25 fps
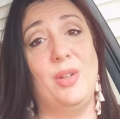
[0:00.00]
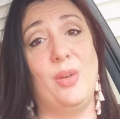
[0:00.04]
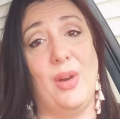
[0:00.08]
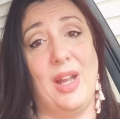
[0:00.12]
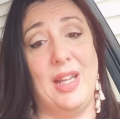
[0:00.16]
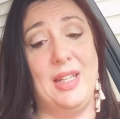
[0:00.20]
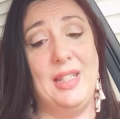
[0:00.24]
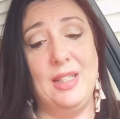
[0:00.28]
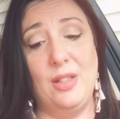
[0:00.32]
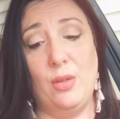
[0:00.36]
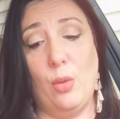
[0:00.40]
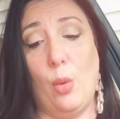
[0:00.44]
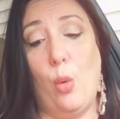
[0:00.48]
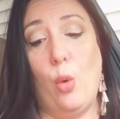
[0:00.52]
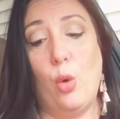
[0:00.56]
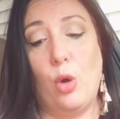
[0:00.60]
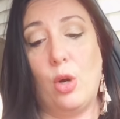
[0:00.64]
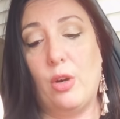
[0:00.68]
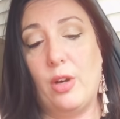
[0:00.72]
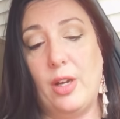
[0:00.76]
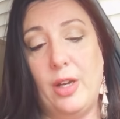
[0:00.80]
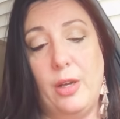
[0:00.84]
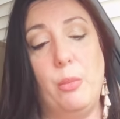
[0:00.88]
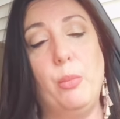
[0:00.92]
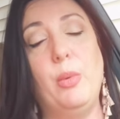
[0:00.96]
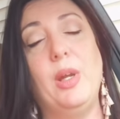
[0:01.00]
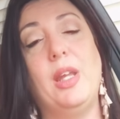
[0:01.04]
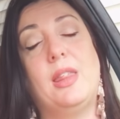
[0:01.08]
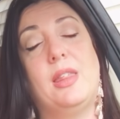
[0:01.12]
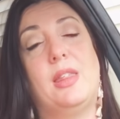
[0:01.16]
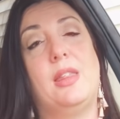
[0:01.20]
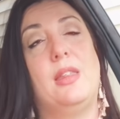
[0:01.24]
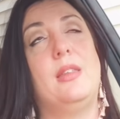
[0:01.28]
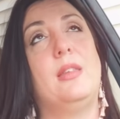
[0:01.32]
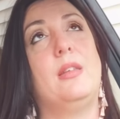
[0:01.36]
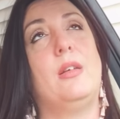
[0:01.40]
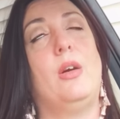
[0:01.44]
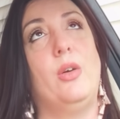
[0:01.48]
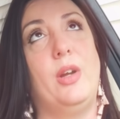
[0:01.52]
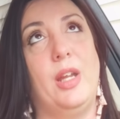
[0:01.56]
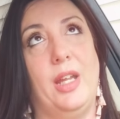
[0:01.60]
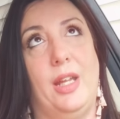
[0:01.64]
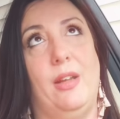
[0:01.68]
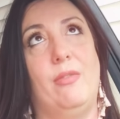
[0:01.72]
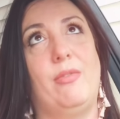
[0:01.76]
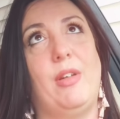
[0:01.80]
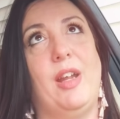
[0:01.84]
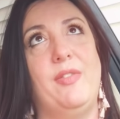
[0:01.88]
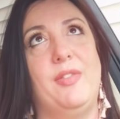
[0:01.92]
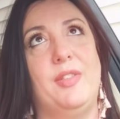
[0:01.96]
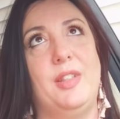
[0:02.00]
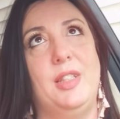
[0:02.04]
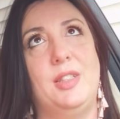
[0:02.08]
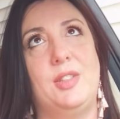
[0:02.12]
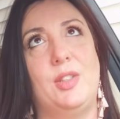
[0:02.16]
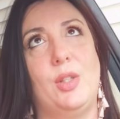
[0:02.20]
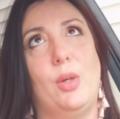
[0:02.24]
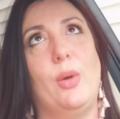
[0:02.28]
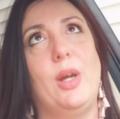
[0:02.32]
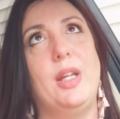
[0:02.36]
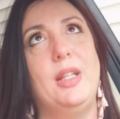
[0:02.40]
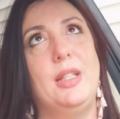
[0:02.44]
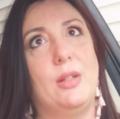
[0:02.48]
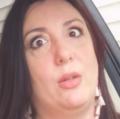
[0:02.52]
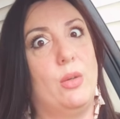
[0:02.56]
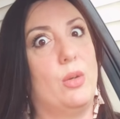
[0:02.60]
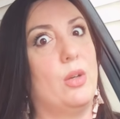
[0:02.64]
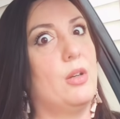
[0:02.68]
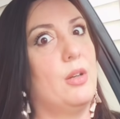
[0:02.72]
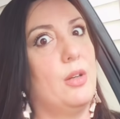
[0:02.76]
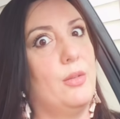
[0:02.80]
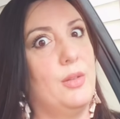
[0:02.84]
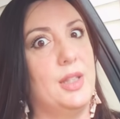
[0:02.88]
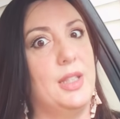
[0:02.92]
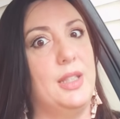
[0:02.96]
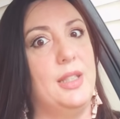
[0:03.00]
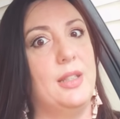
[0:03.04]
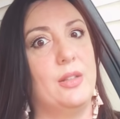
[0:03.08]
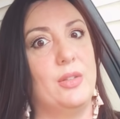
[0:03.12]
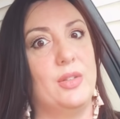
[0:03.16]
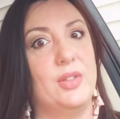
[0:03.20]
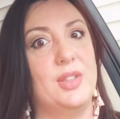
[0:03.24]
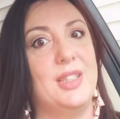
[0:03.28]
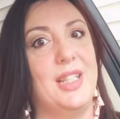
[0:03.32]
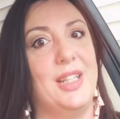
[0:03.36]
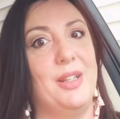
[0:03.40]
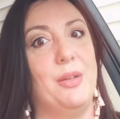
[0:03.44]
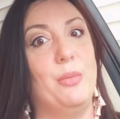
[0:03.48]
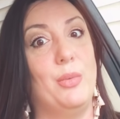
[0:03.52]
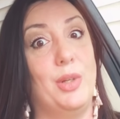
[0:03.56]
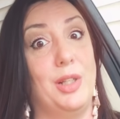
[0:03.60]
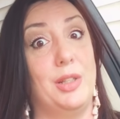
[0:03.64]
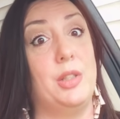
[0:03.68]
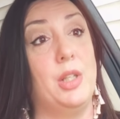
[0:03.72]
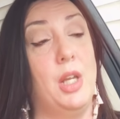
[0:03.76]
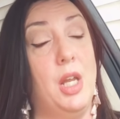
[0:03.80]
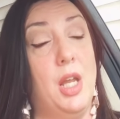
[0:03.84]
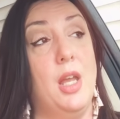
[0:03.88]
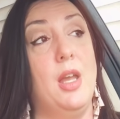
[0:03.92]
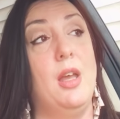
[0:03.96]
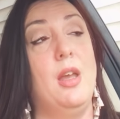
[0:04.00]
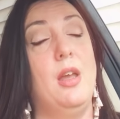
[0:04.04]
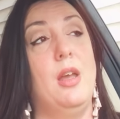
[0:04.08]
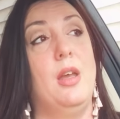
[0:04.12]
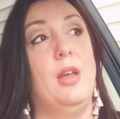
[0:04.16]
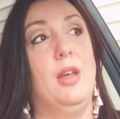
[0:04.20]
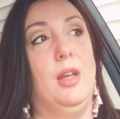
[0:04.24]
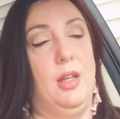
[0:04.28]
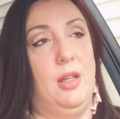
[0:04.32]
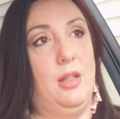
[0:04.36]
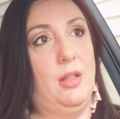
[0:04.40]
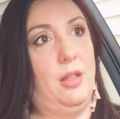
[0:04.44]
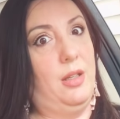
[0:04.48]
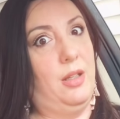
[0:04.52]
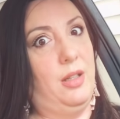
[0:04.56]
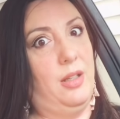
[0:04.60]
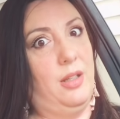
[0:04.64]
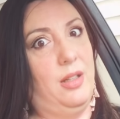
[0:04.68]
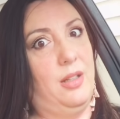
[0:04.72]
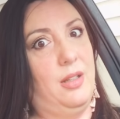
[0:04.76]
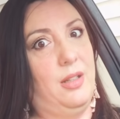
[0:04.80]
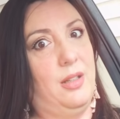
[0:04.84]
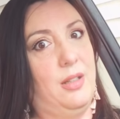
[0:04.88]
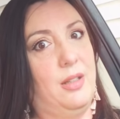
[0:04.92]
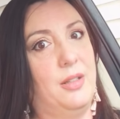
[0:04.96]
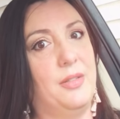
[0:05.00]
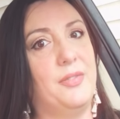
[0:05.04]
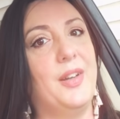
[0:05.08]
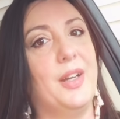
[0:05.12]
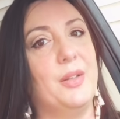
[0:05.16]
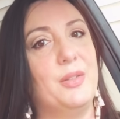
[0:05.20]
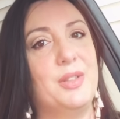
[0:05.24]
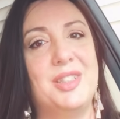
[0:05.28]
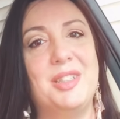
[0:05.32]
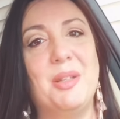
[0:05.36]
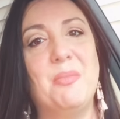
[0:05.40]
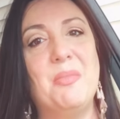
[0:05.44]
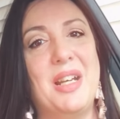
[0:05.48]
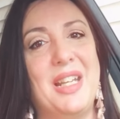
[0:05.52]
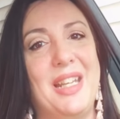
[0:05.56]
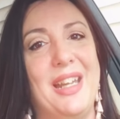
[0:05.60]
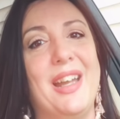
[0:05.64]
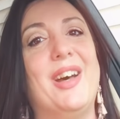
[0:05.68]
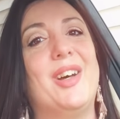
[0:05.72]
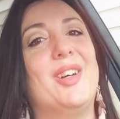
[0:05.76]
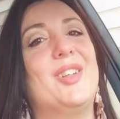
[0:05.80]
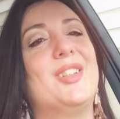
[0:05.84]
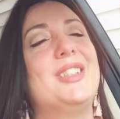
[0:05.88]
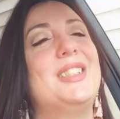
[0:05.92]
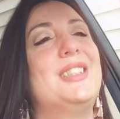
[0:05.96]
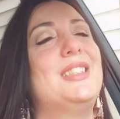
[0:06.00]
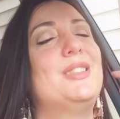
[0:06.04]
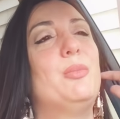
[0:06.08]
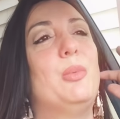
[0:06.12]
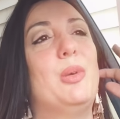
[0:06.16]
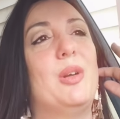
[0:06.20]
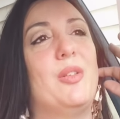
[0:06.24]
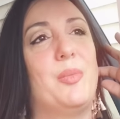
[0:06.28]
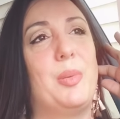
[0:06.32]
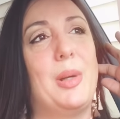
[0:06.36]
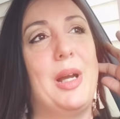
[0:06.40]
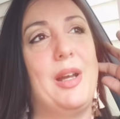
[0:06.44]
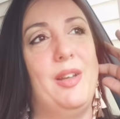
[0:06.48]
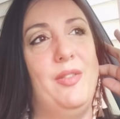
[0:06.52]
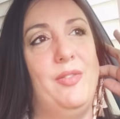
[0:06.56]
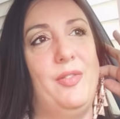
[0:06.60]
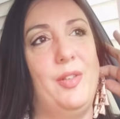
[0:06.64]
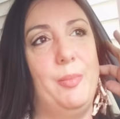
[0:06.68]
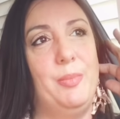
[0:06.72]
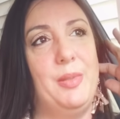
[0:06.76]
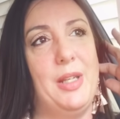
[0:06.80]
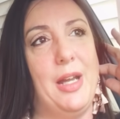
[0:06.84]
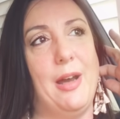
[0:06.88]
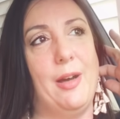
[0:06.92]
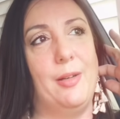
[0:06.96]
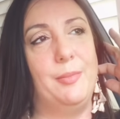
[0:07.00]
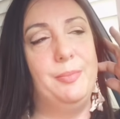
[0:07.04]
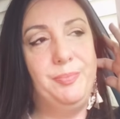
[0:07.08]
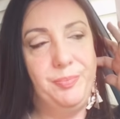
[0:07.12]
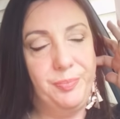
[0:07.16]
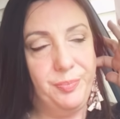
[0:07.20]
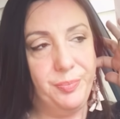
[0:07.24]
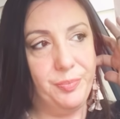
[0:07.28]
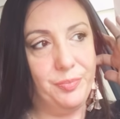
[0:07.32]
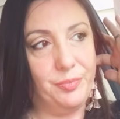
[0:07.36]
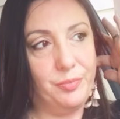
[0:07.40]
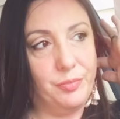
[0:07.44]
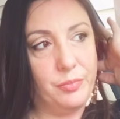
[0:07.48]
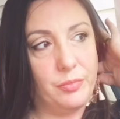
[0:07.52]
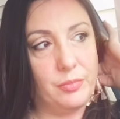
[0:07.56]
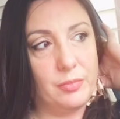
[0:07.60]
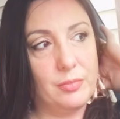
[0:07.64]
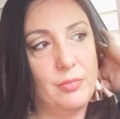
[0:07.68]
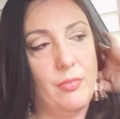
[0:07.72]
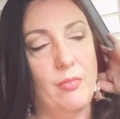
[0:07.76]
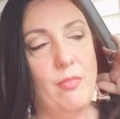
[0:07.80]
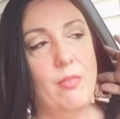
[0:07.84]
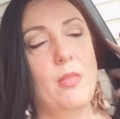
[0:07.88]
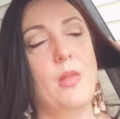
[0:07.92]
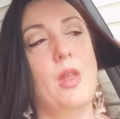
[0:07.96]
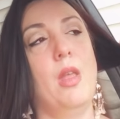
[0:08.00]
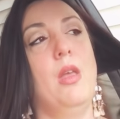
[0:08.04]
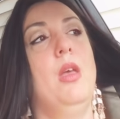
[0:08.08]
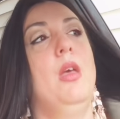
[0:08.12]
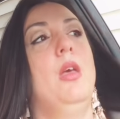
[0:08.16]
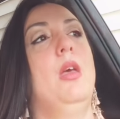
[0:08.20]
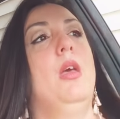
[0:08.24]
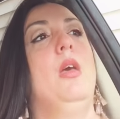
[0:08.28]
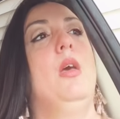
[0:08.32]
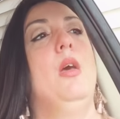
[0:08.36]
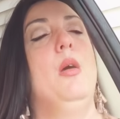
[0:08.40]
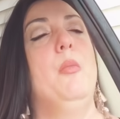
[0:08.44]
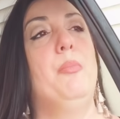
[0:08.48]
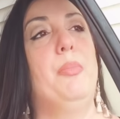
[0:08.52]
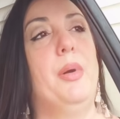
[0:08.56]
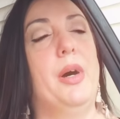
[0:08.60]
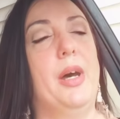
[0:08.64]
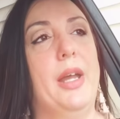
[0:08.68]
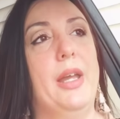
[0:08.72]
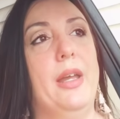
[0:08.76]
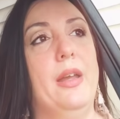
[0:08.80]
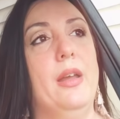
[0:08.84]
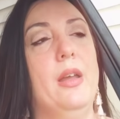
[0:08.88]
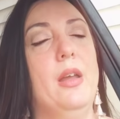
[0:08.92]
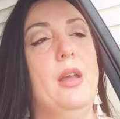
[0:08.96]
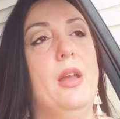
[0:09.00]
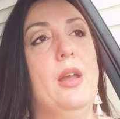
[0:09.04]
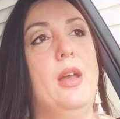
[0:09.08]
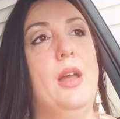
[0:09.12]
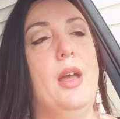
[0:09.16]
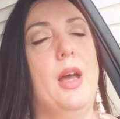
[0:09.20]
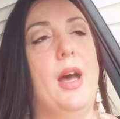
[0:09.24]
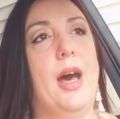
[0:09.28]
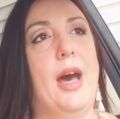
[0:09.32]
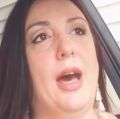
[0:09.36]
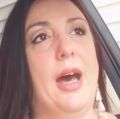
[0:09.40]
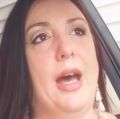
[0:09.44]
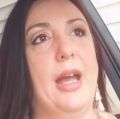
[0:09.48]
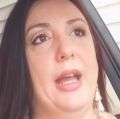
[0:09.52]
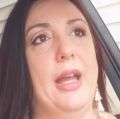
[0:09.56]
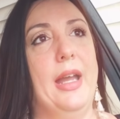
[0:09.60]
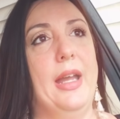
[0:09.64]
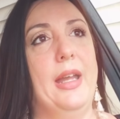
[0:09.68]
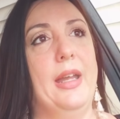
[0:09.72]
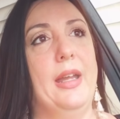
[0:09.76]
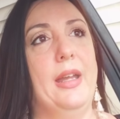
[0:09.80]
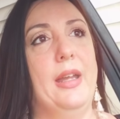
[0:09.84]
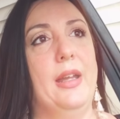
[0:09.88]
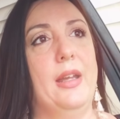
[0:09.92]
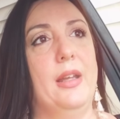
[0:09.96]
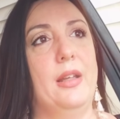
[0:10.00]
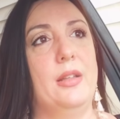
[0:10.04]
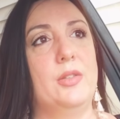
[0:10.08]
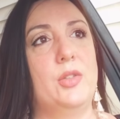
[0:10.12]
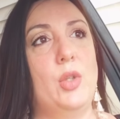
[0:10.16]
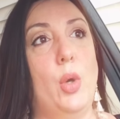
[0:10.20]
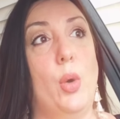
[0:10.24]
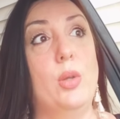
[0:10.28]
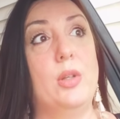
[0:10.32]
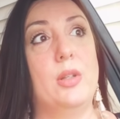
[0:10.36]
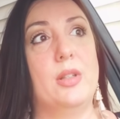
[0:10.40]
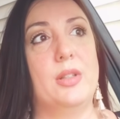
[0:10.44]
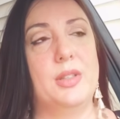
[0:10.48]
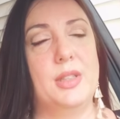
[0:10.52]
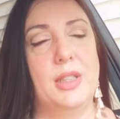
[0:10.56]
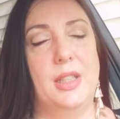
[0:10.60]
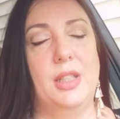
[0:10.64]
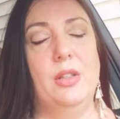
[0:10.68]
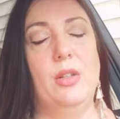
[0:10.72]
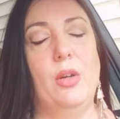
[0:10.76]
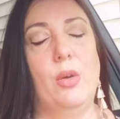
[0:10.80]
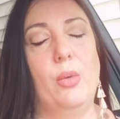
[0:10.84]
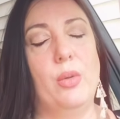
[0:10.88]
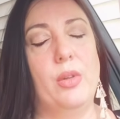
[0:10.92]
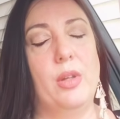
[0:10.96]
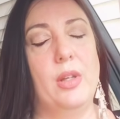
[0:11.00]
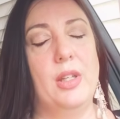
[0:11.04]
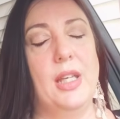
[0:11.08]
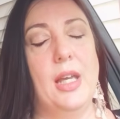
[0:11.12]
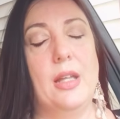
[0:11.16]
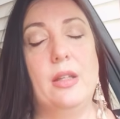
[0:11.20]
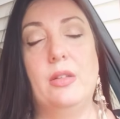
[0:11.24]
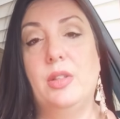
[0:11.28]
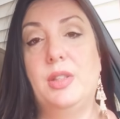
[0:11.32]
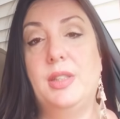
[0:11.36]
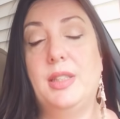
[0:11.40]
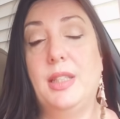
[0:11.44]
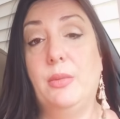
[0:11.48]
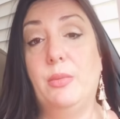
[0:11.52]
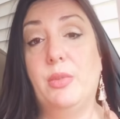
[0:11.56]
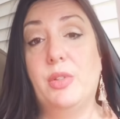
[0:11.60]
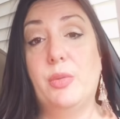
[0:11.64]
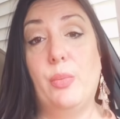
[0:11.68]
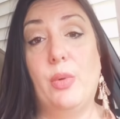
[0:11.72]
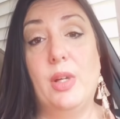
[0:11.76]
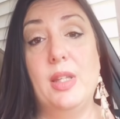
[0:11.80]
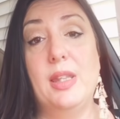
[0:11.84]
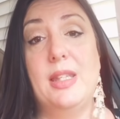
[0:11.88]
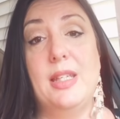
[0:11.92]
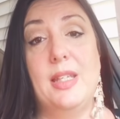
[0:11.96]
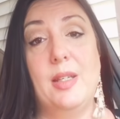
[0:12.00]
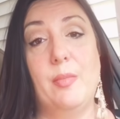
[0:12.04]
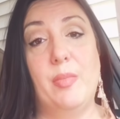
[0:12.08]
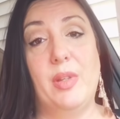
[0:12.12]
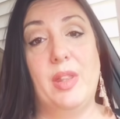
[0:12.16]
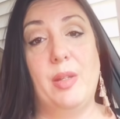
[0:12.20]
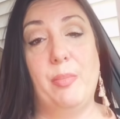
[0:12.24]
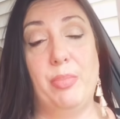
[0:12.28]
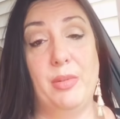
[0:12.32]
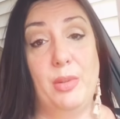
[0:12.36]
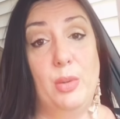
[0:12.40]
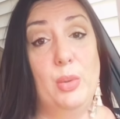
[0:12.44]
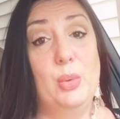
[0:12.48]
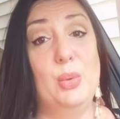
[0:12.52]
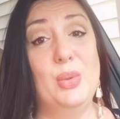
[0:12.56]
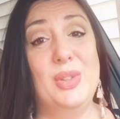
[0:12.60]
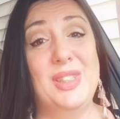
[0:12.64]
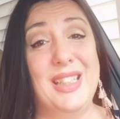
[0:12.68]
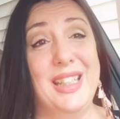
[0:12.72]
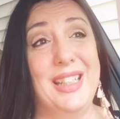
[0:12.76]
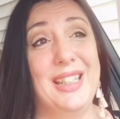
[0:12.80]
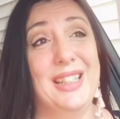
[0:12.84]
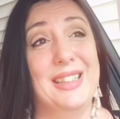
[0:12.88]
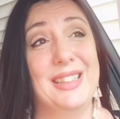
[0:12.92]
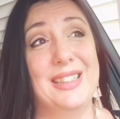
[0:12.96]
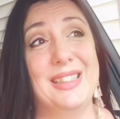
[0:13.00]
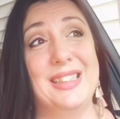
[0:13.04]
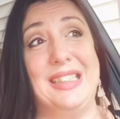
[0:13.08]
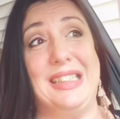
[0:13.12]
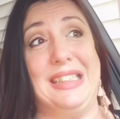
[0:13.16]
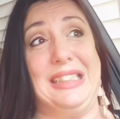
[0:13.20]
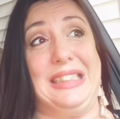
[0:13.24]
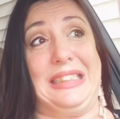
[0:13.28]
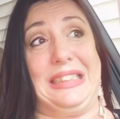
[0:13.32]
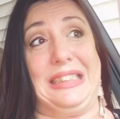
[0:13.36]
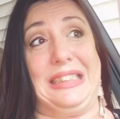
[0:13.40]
know, I didn't order it with, okay, rightfully so, I did order it with the yellow stain, which if I was somebody else would have probably flipped out. But I told her, I was like, you know, well, the yellow stain was one thing, but the blue stains,